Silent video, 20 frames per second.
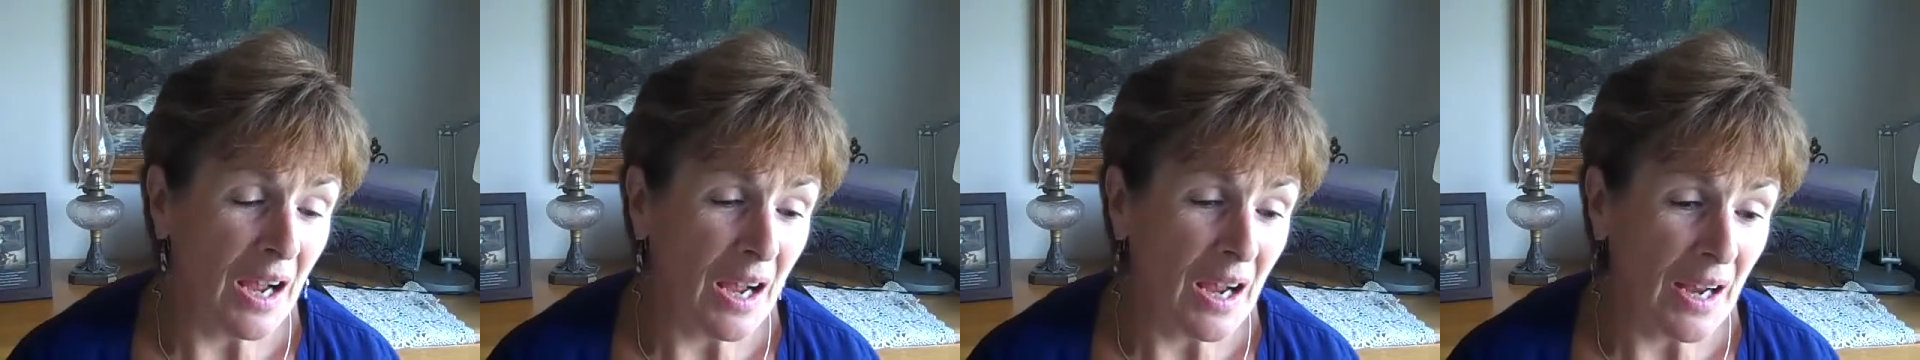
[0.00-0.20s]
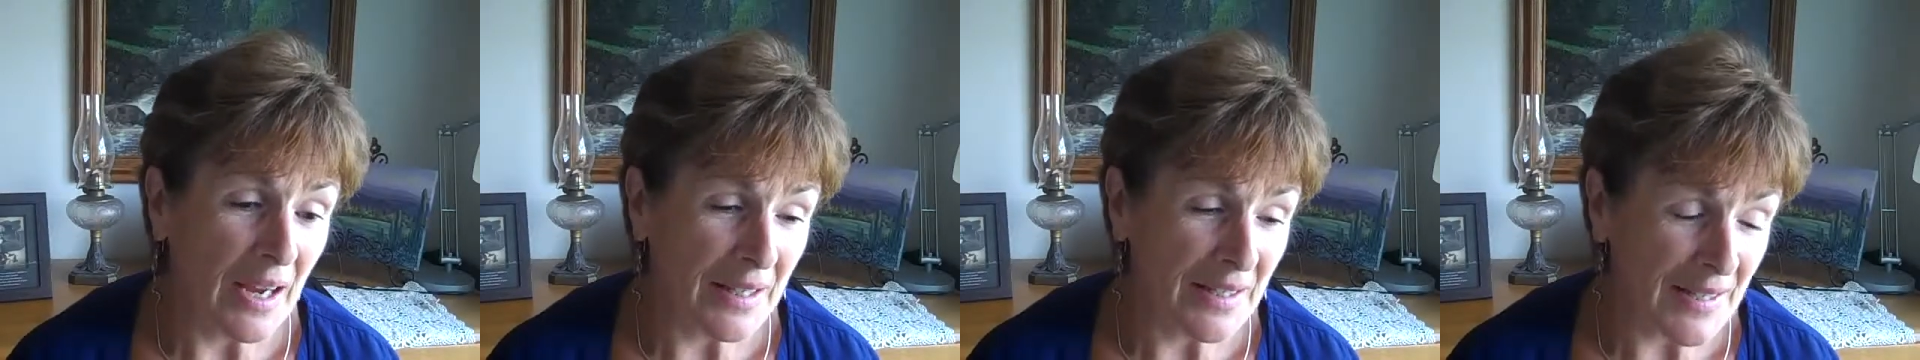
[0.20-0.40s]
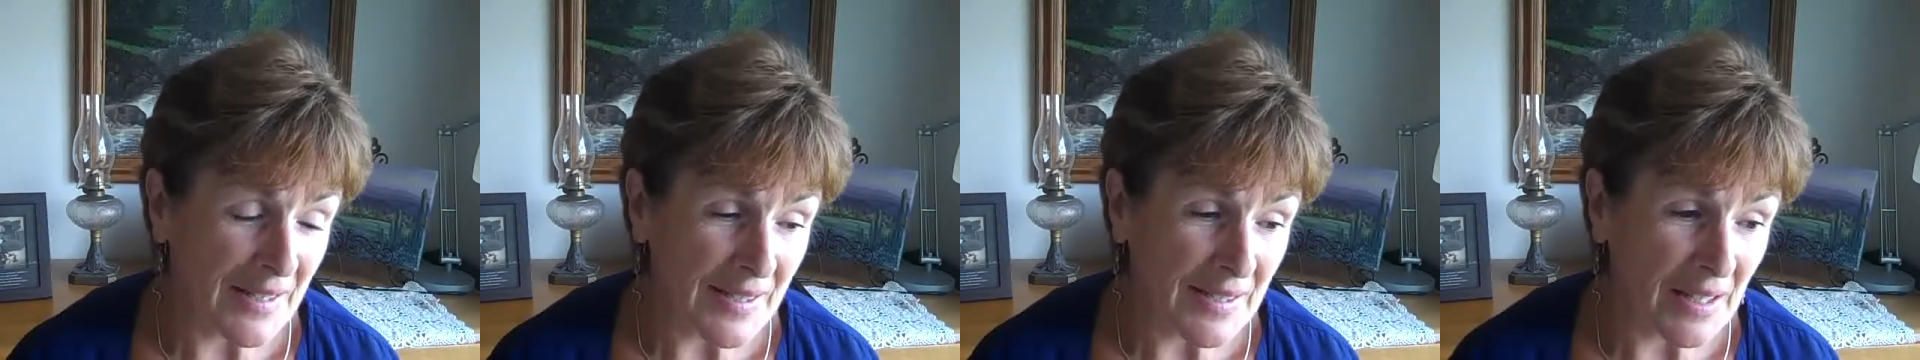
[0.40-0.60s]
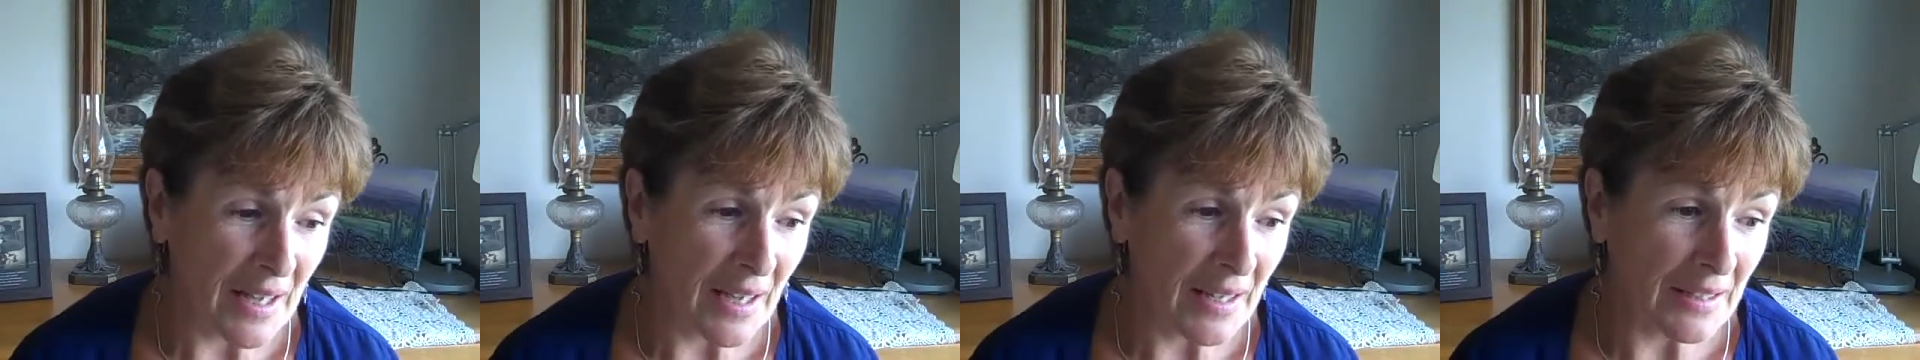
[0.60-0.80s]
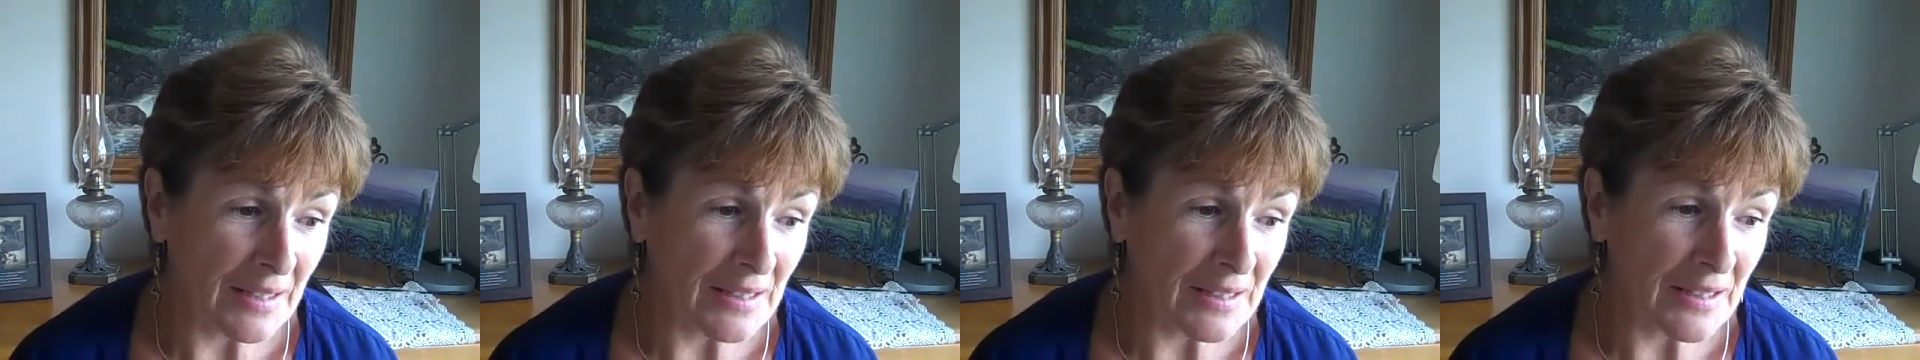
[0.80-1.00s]
I
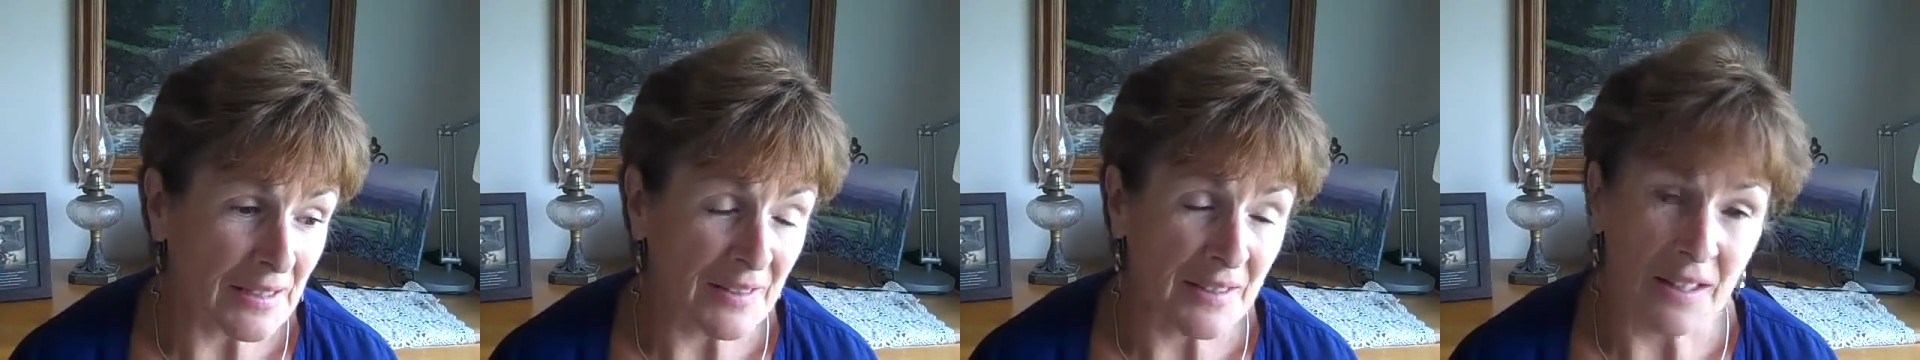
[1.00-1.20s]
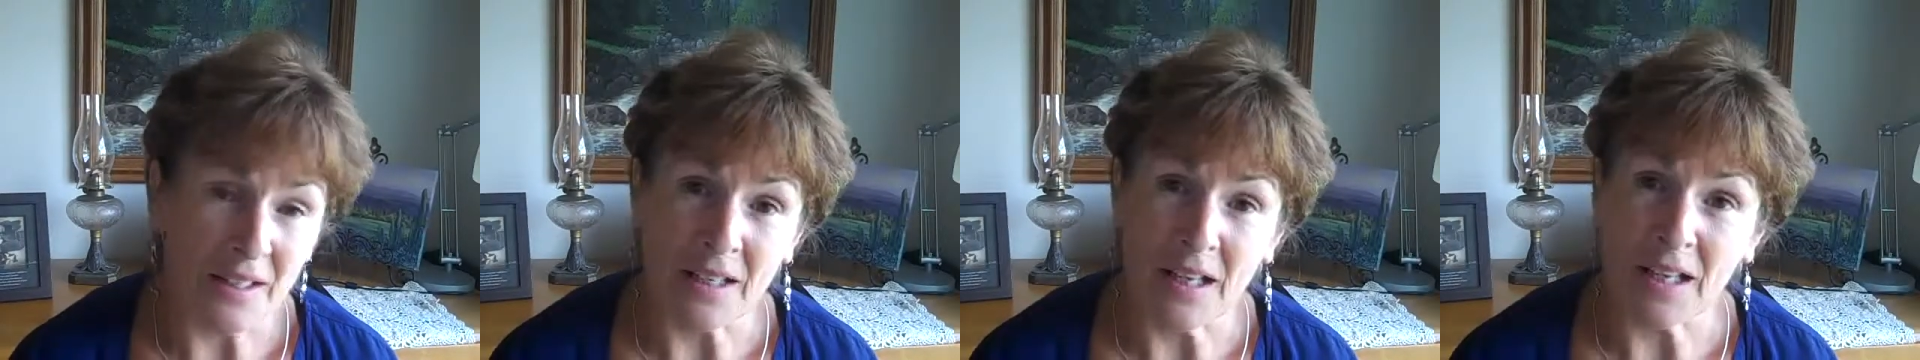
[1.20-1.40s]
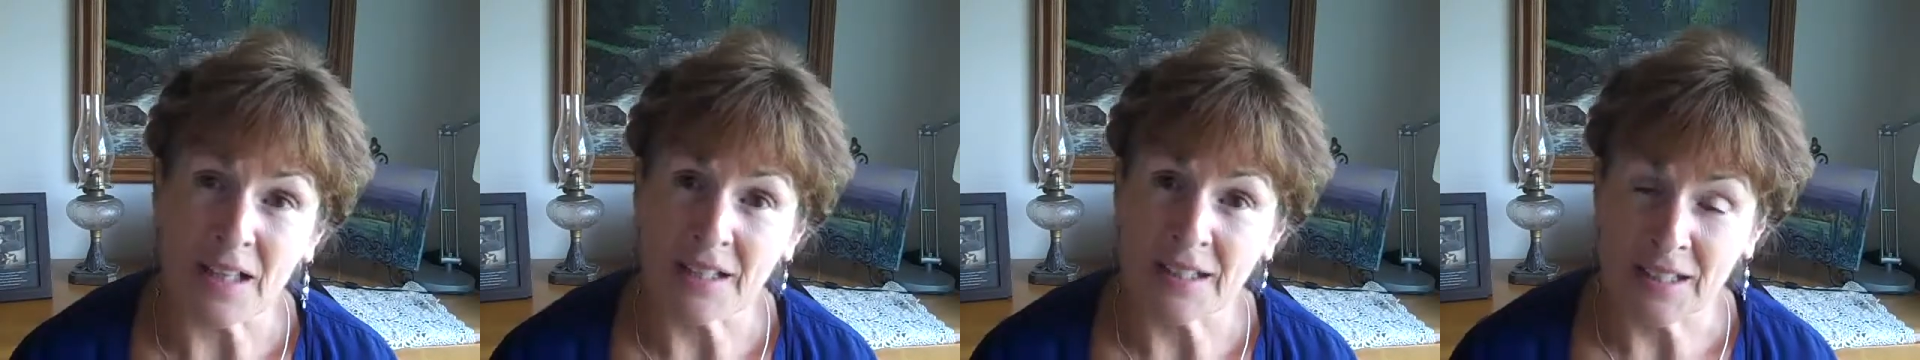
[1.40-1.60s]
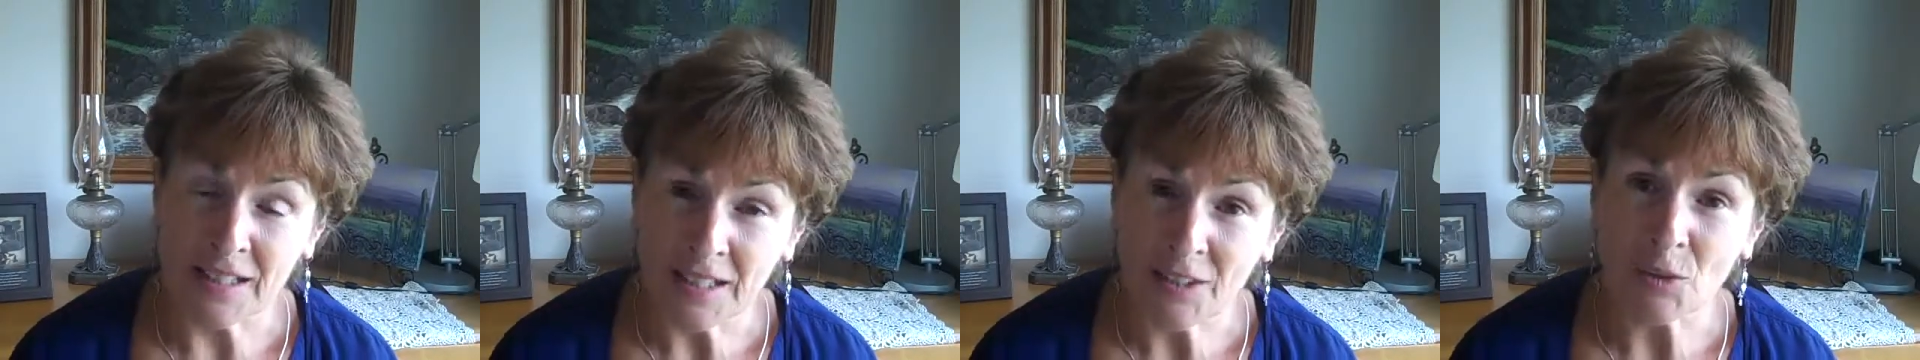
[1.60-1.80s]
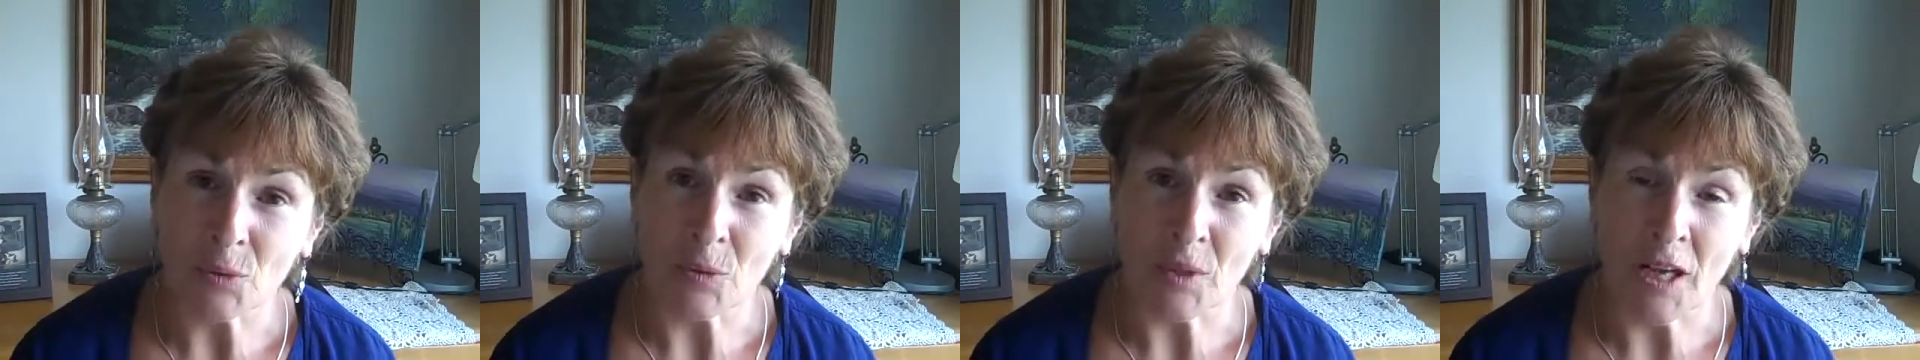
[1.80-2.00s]
decided that I'd
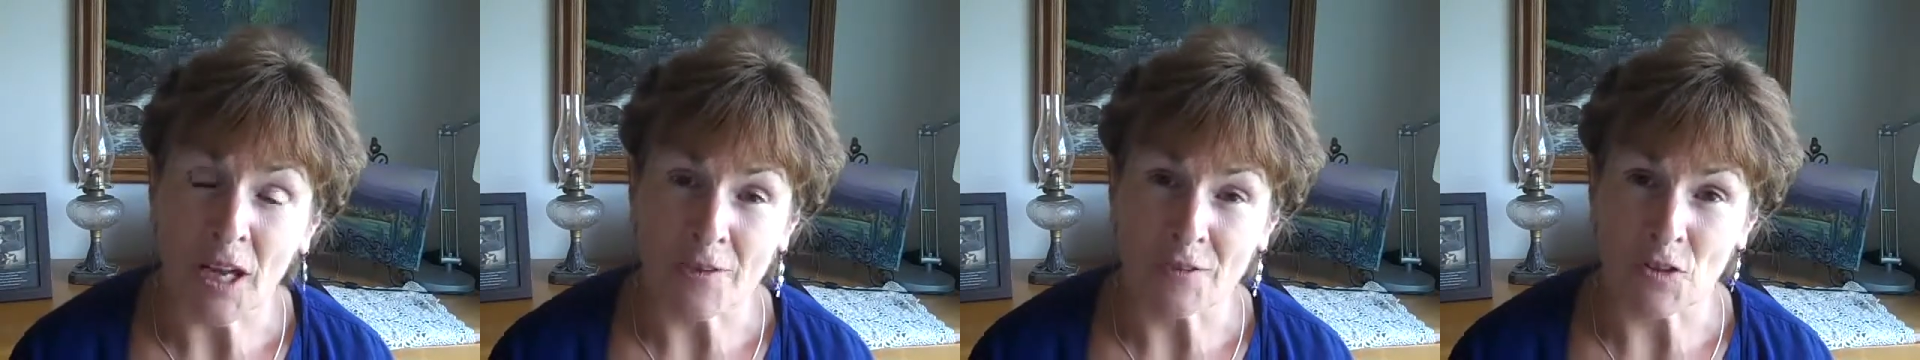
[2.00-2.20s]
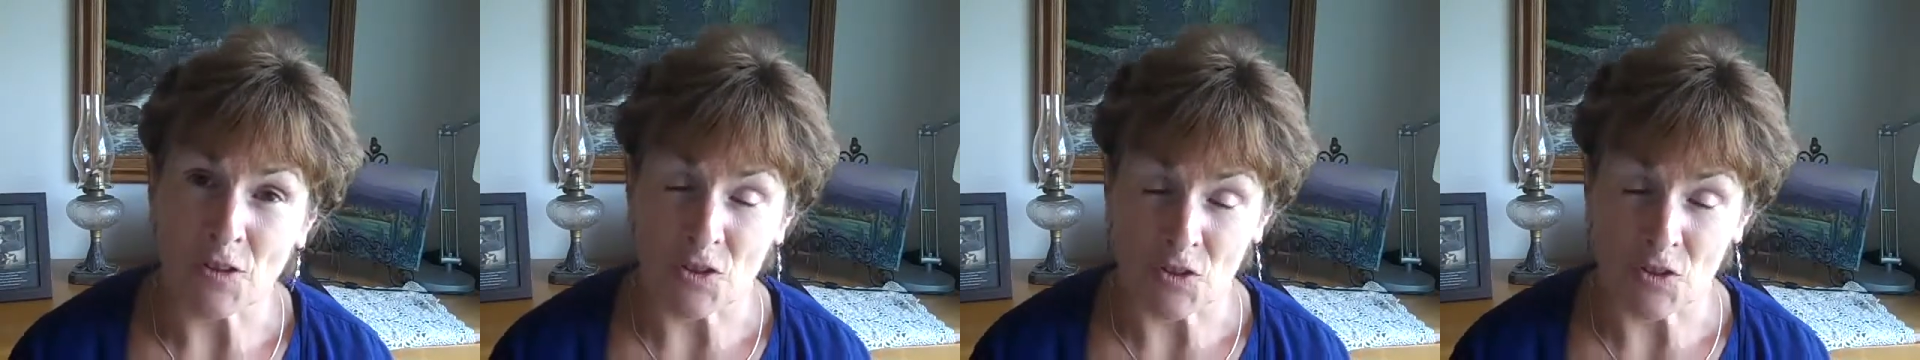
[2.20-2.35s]
either have